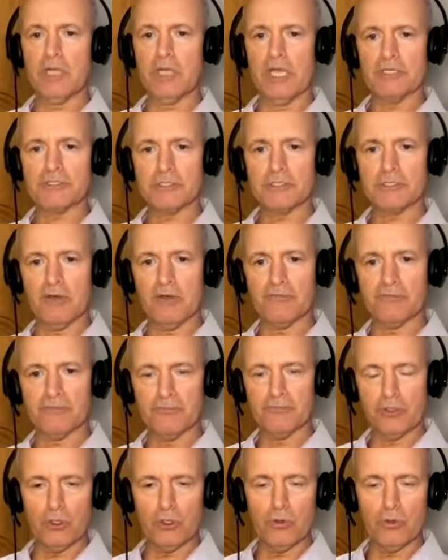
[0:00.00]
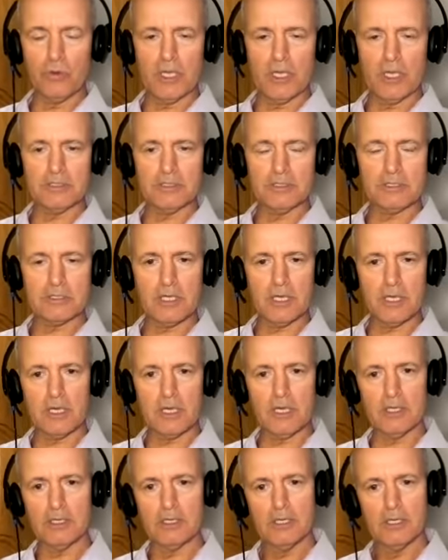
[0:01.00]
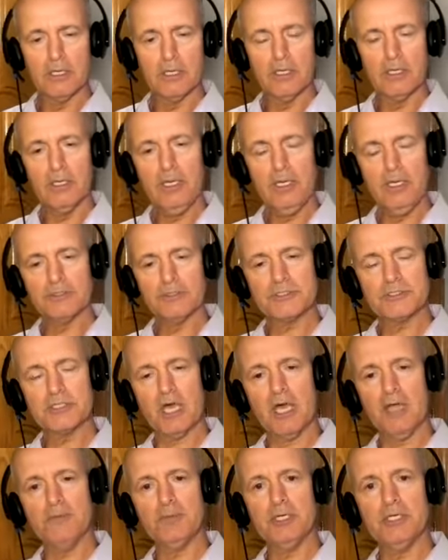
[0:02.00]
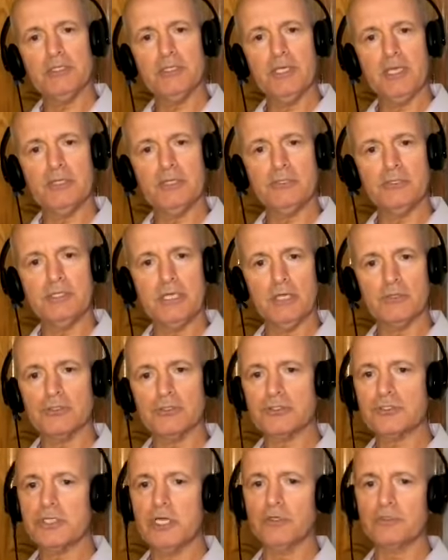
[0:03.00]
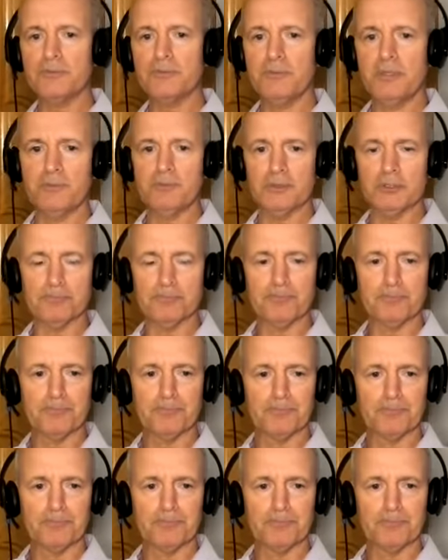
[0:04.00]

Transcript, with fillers: stress off you and uh, and Simon and the other salespeople.